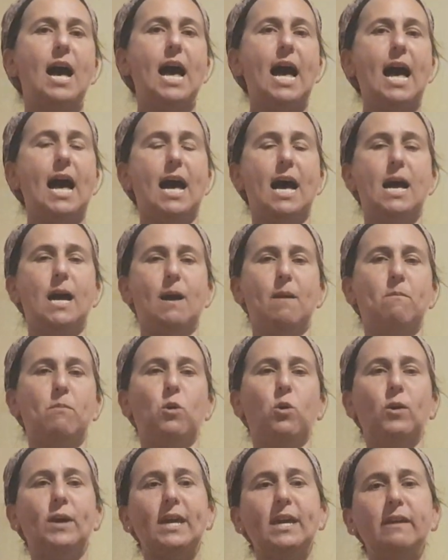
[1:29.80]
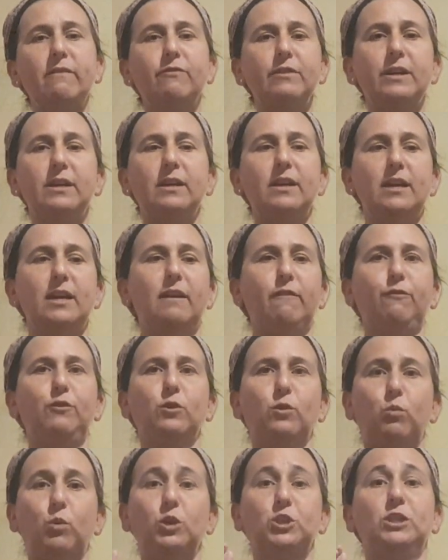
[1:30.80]
or even if
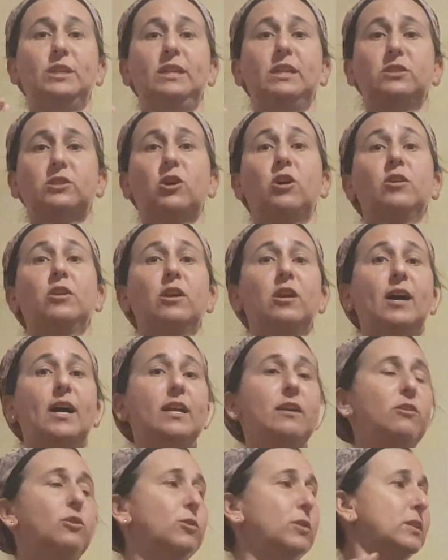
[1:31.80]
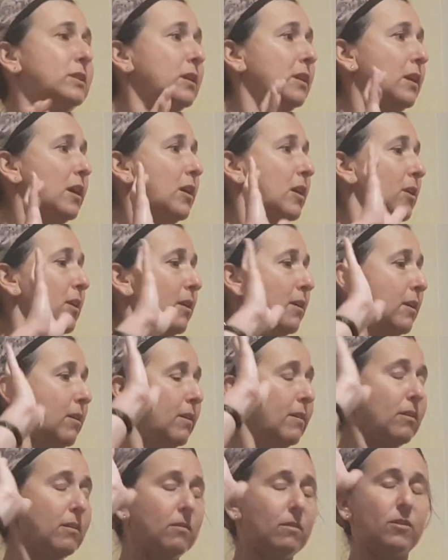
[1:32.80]
you're watching this online, because
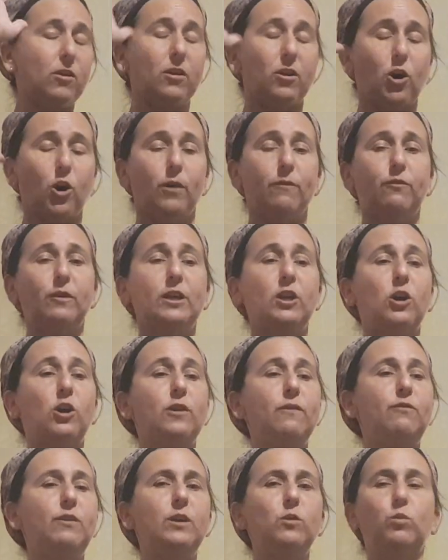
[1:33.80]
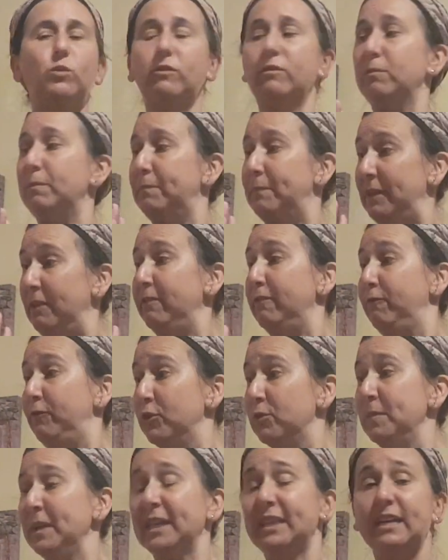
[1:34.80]
hopefully we'll be
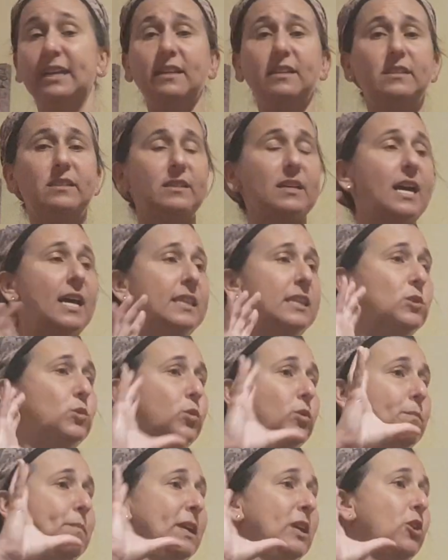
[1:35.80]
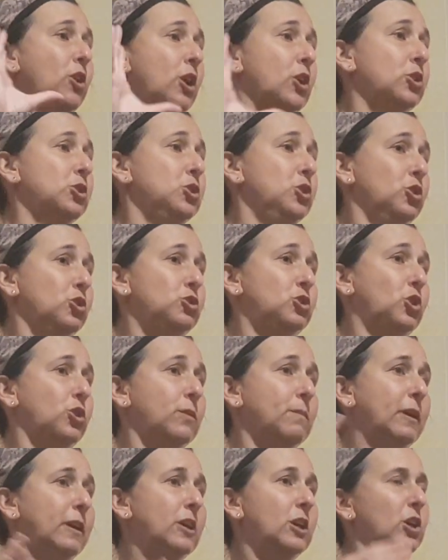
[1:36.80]
filming this and this will be going on
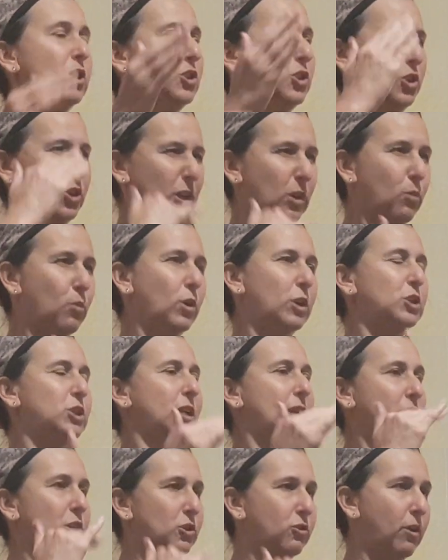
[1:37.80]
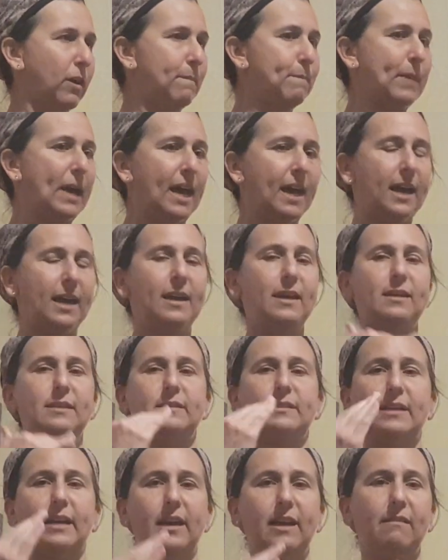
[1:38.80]
YouTube. So you can watch it at your own
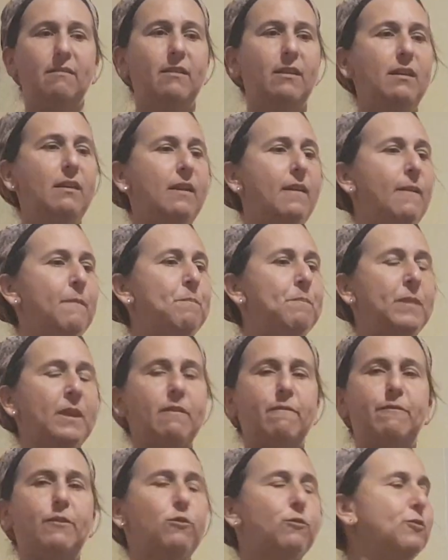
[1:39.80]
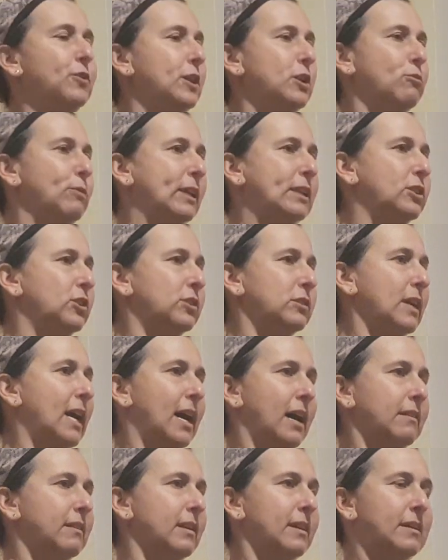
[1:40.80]
pace, and feel free to reach
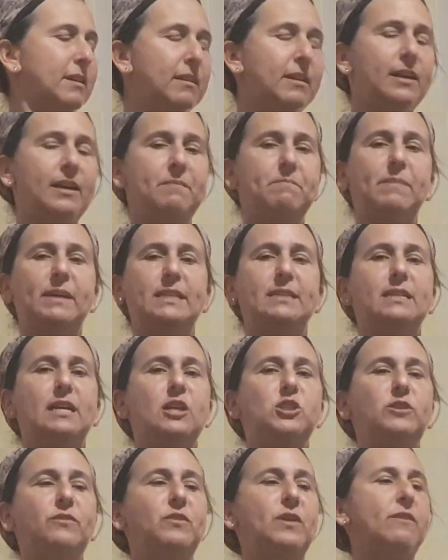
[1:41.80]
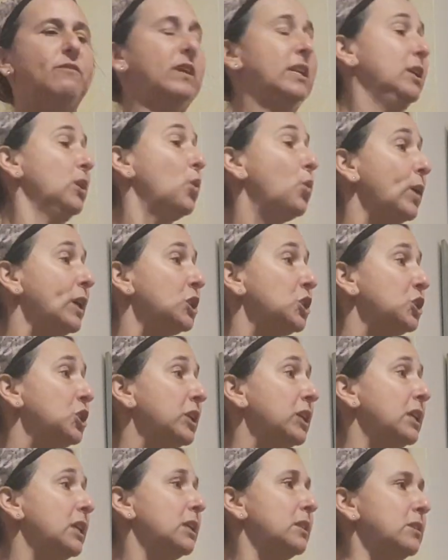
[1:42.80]
out and be in touch if you have any
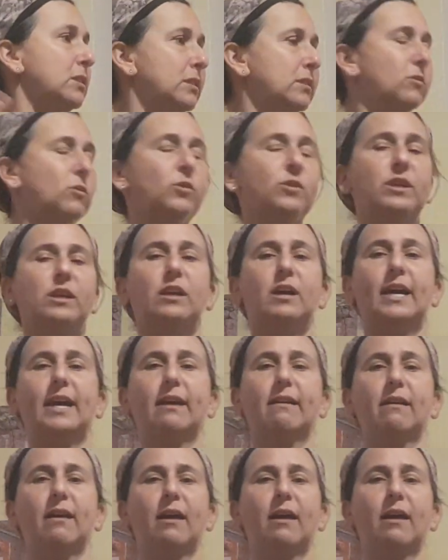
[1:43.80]
questions or the like.